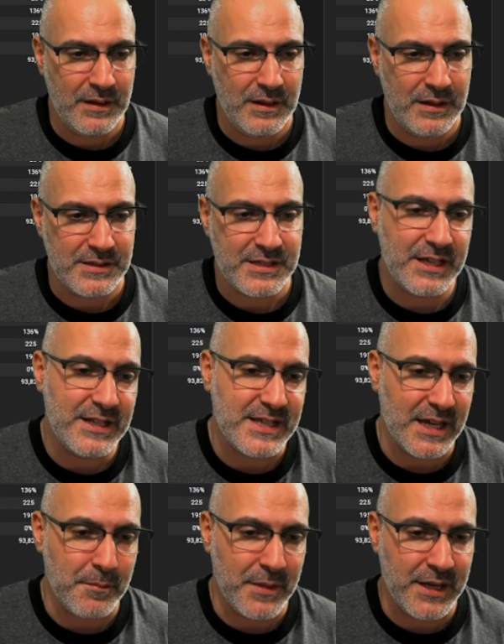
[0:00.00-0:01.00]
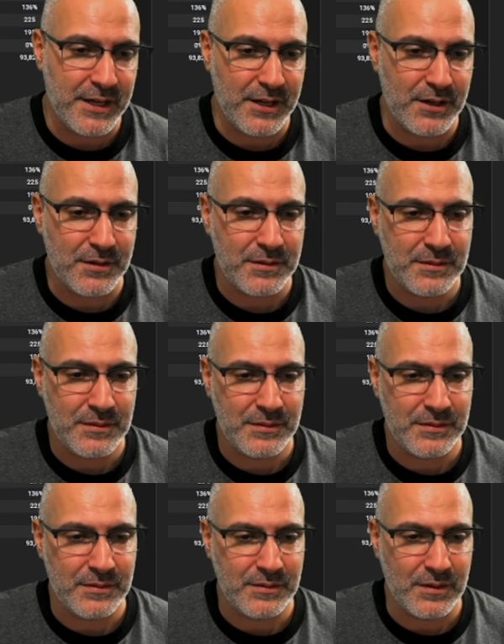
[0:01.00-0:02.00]
It's going to take a minute here.
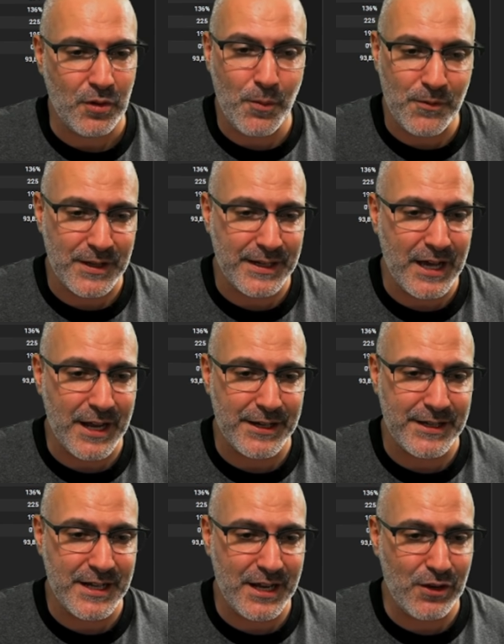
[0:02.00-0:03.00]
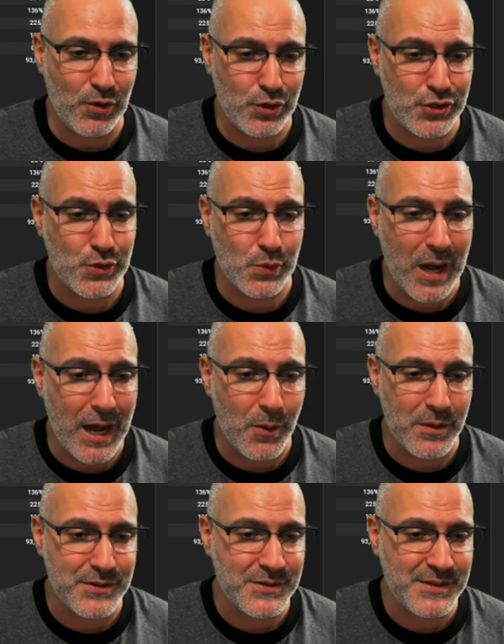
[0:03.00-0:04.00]
Hopefully not a day or two
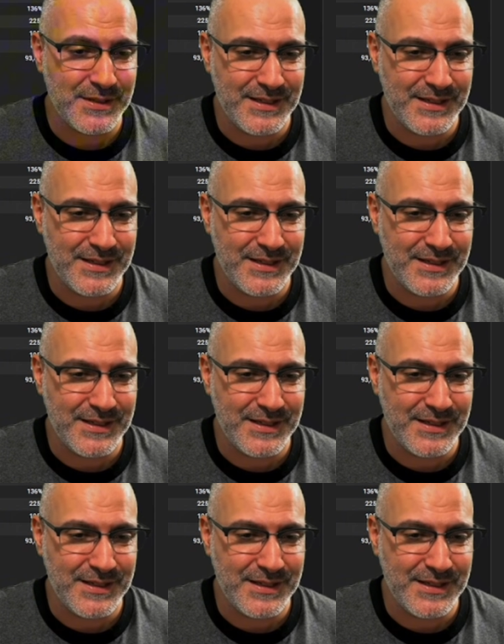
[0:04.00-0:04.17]
hours.